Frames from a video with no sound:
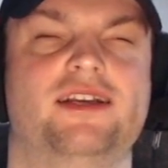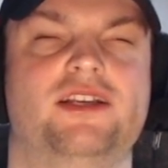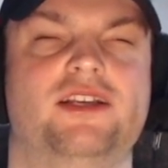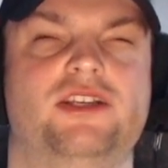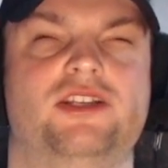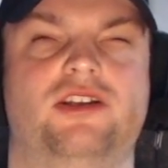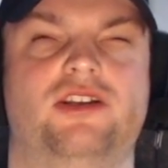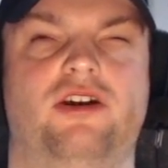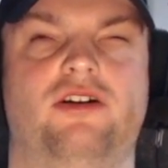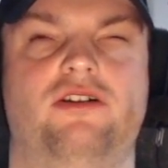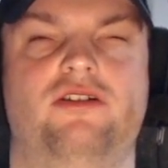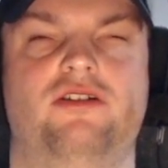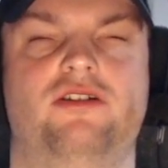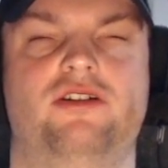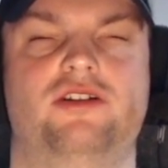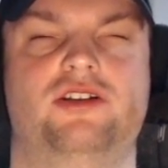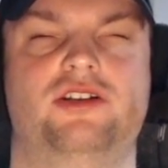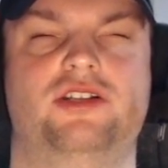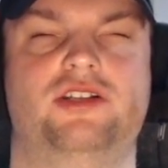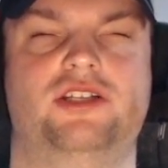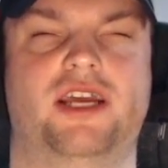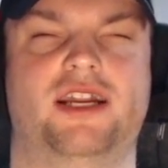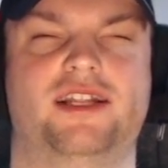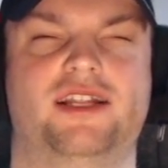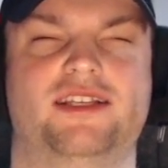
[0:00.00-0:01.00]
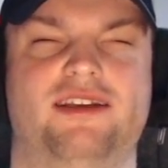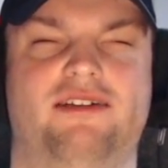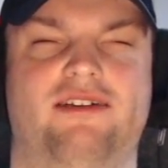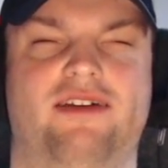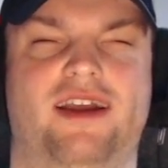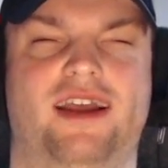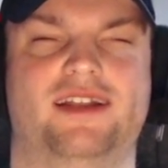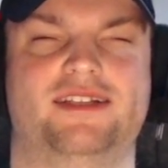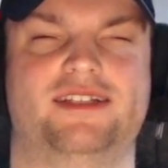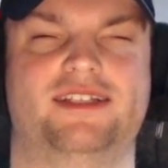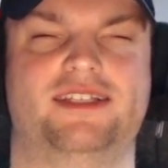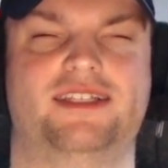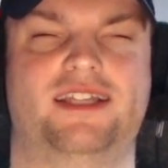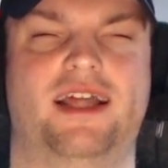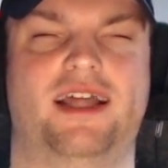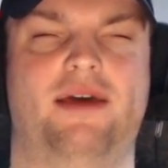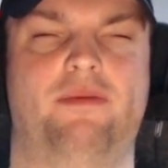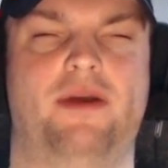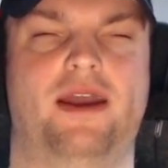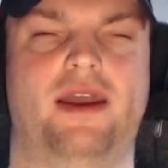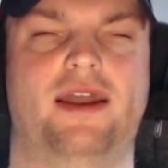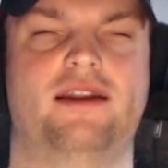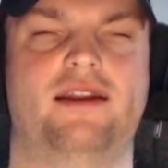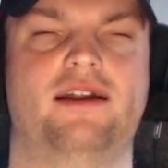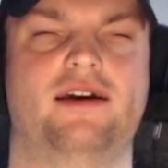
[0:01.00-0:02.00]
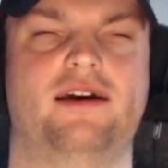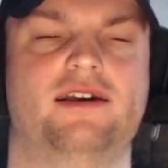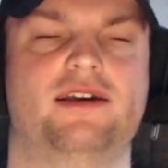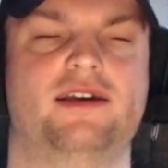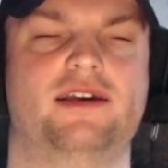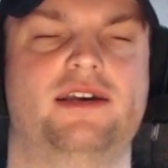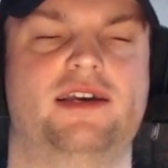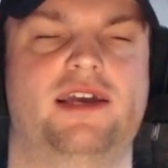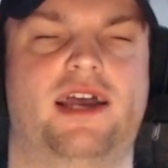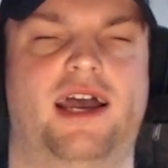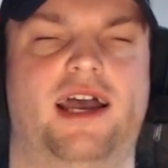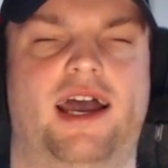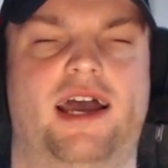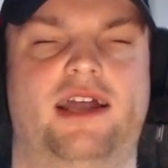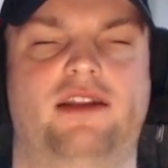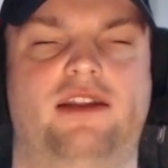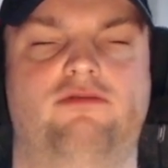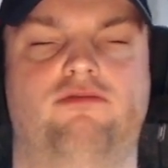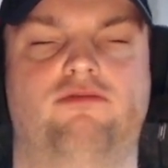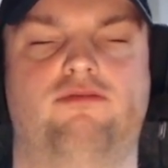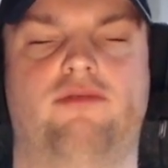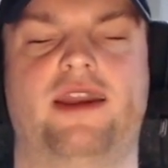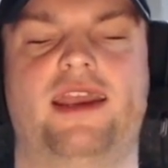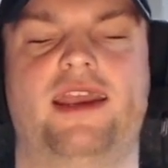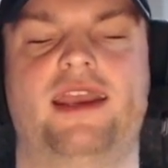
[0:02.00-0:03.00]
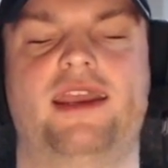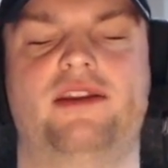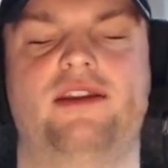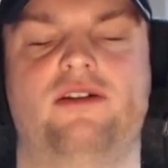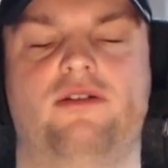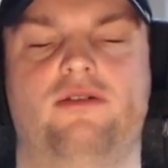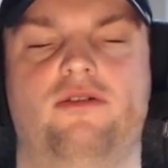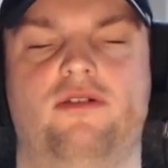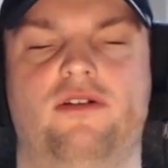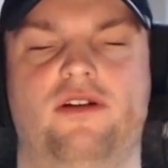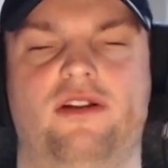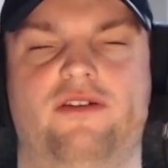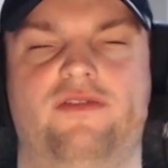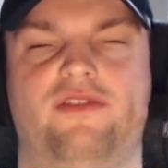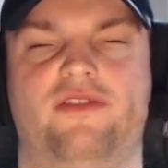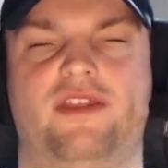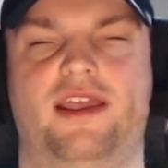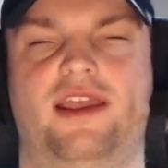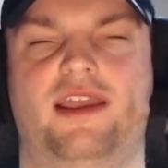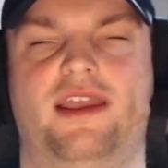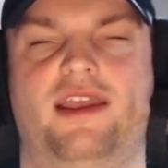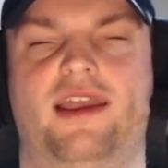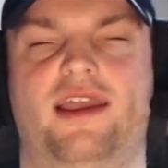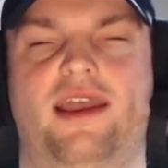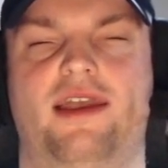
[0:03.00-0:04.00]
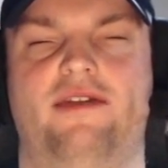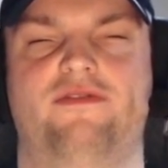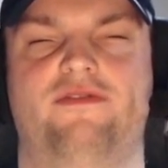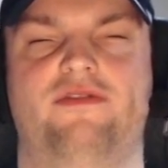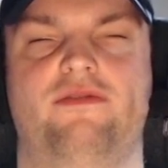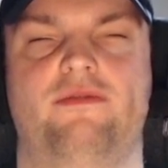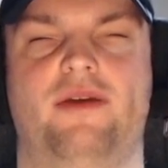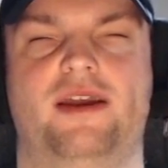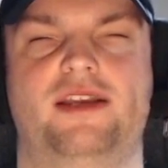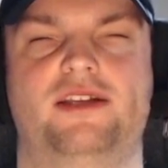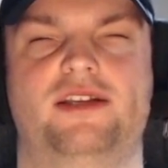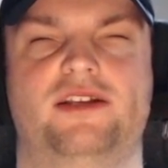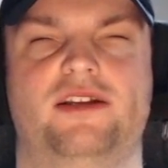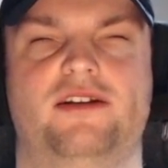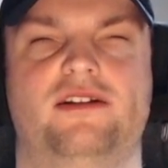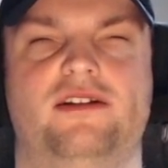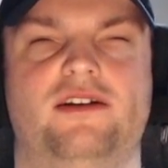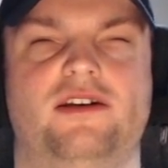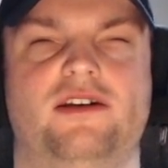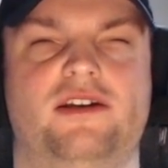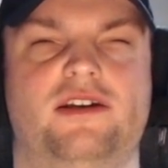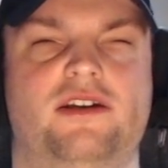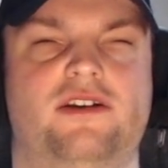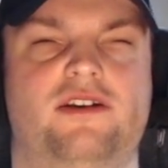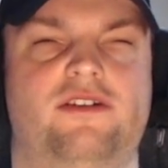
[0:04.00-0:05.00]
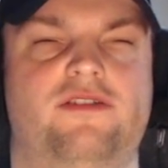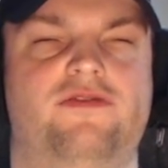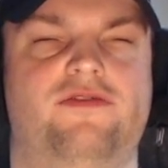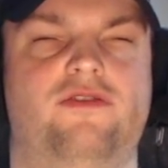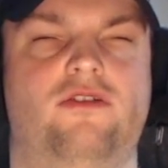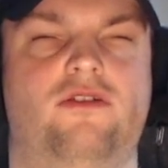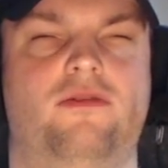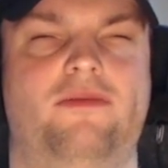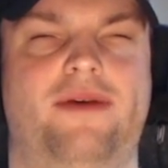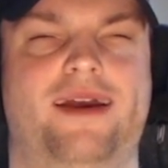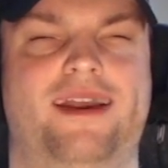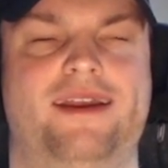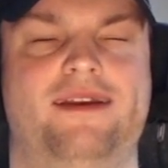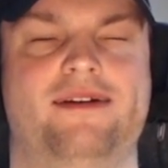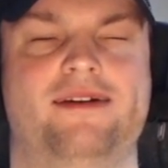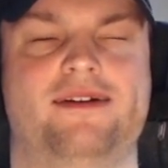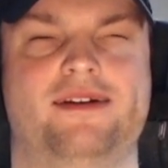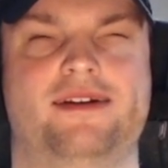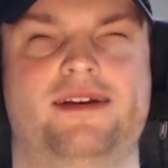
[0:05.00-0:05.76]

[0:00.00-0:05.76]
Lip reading: So Janissary had to step in and read all of the information for me